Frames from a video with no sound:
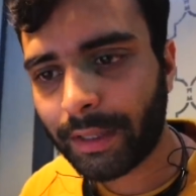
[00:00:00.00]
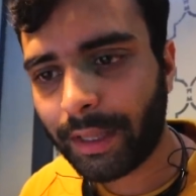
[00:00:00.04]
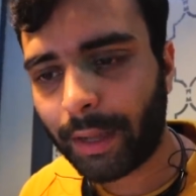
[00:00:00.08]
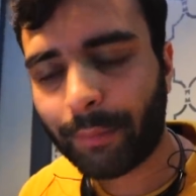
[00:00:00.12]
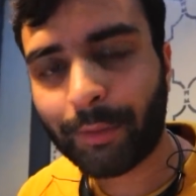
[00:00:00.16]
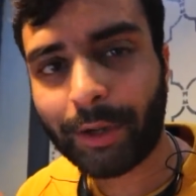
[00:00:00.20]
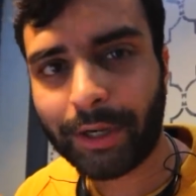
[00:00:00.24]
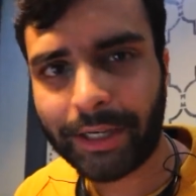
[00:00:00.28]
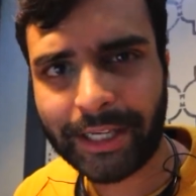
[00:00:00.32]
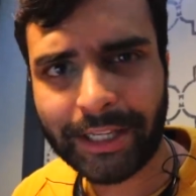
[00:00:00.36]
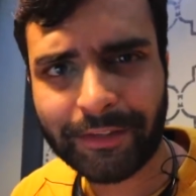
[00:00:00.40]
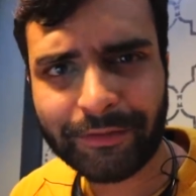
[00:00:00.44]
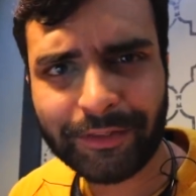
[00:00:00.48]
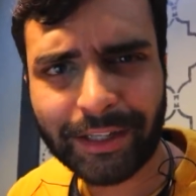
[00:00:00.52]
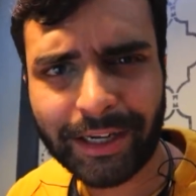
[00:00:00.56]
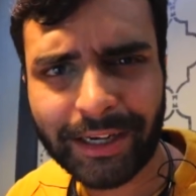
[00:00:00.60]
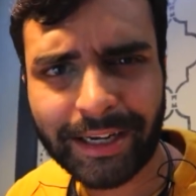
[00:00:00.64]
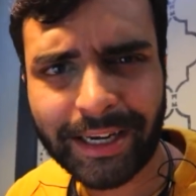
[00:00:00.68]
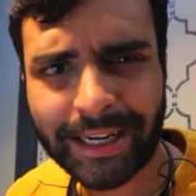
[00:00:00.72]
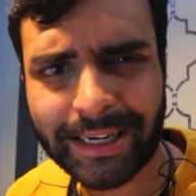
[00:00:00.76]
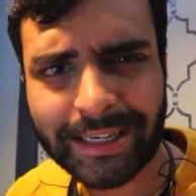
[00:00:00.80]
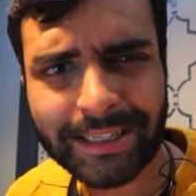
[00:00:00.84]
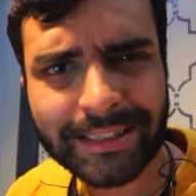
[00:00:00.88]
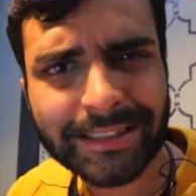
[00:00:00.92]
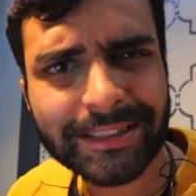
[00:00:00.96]
I'm gonna leave the
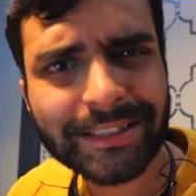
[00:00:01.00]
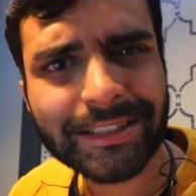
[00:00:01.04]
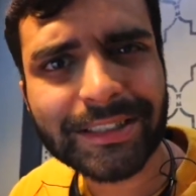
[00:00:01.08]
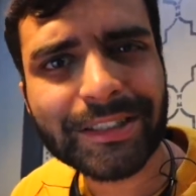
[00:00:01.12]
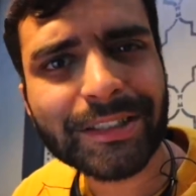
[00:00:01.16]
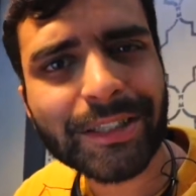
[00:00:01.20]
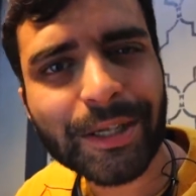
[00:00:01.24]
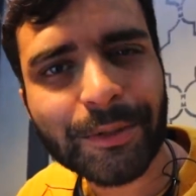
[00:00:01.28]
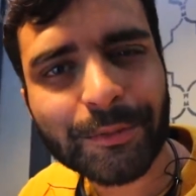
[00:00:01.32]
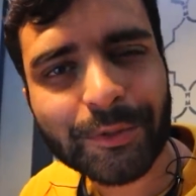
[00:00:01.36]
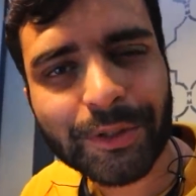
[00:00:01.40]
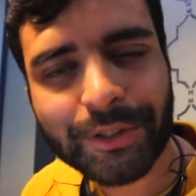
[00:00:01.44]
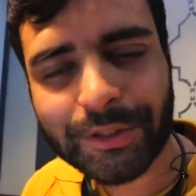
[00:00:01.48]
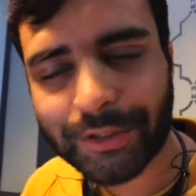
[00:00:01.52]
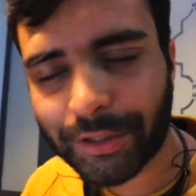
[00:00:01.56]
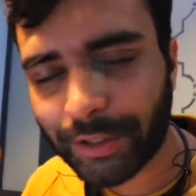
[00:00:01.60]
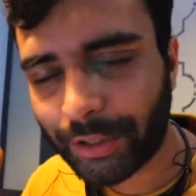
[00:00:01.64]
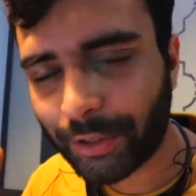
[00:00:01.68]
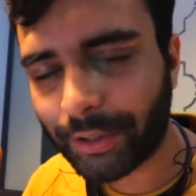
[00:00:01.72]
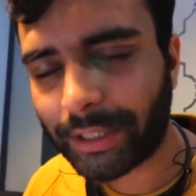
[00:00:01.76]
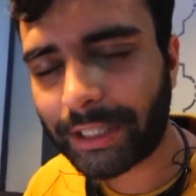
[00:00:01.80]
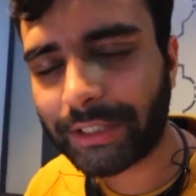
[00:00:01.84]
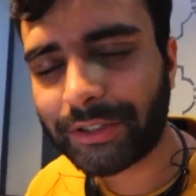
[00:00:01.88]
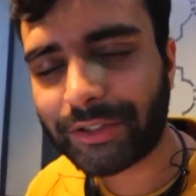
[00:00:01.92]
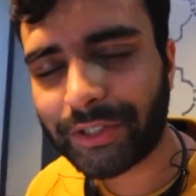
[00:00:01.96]
link in the description so
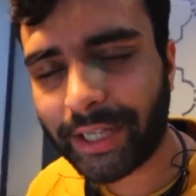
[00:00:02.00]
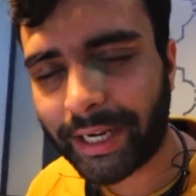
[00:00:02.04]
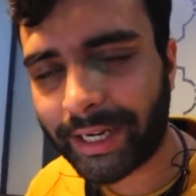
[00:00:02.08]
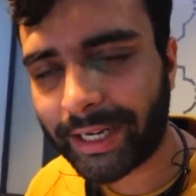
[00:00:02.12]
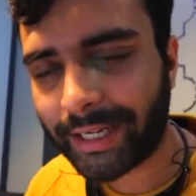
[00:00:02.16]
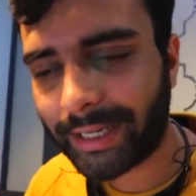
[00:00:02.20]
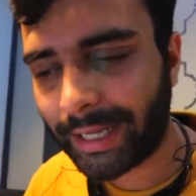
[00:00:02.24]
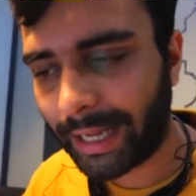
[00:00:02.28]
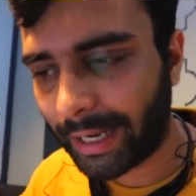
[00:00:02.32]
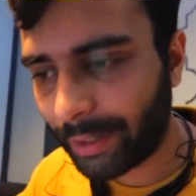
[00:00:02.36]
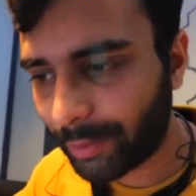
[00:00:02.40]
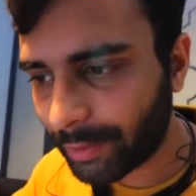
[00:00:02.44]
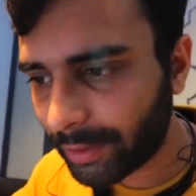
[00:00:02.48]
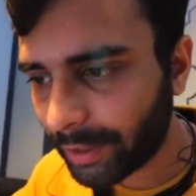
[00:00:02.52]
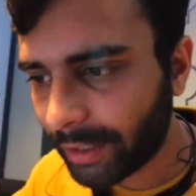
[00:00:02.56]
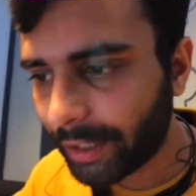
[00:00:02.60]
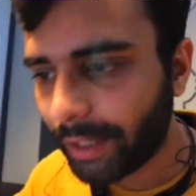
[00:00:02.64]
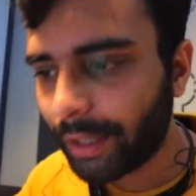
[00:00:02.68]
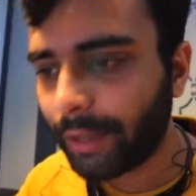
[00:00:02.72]
you can check it out.